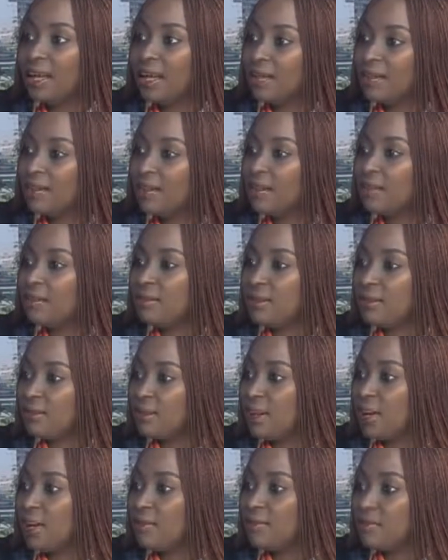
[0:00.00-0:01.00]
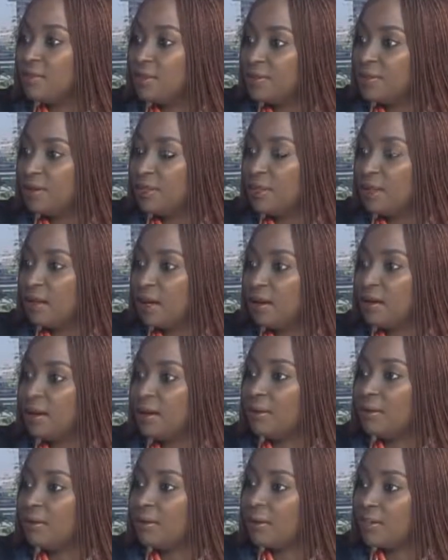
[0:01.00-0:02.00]
And these are the things that have driven
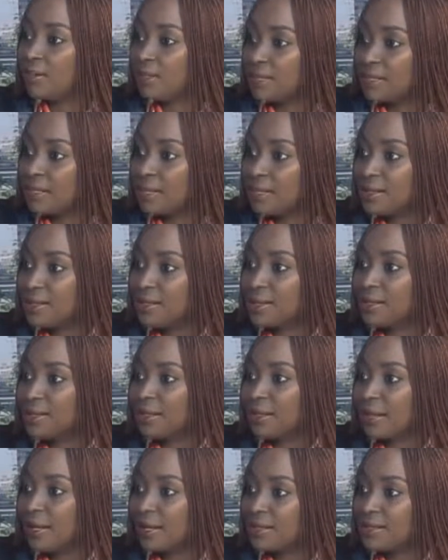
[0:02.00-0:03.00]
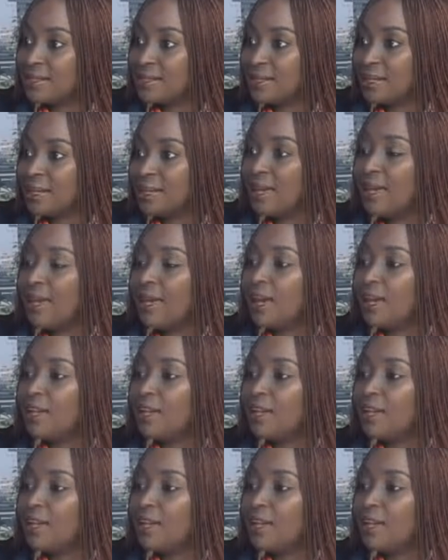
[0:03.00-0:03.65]
our success in the last year,